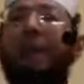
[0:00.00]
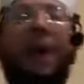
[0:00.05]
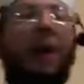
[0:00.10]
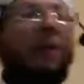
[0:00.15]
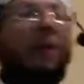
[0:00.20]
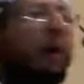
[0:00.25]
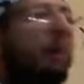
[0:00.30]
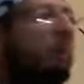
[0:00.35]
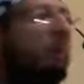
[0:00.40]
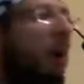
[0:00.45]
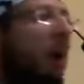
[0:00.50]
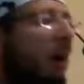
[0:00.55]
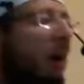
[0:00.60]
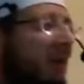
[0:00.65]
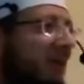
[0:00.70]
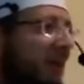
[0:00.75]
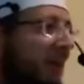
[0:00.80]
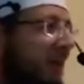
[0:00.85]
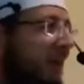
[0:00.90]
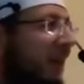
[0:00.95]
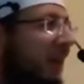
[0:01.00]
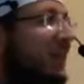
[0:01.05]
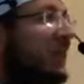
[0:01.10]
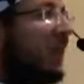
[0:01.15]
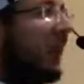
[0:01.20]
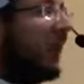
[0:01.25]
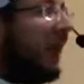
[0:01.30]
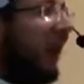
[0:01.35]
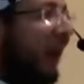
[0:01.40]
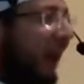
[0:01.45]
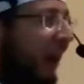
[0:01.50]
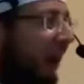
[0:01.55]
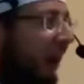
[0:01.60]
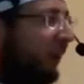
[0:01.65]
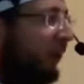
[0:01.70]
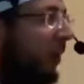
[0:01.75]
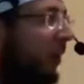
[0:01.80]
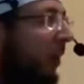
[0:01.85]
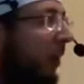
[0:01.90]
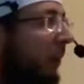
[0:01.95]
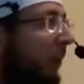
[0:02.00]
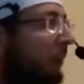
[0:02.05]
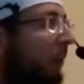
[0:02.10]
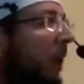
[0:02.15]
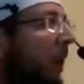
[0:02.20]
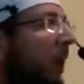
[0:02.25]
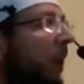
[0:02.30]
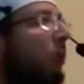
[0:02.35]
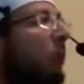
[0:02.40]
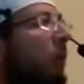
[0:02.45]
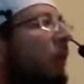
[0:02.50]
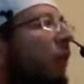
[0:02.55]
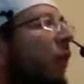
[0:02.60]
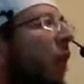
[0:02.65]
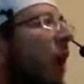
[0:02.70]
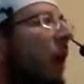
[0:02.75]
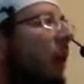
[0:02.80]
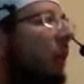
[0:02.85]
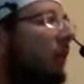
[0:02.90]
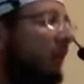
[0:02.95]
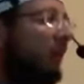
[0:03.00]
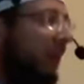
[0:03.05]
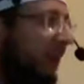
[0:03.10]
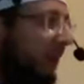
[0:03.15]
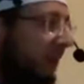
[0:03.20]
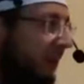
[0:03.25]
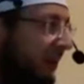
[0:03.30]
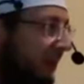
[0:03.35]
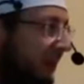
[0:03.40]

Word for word: brother Moses is alive, he would follow me.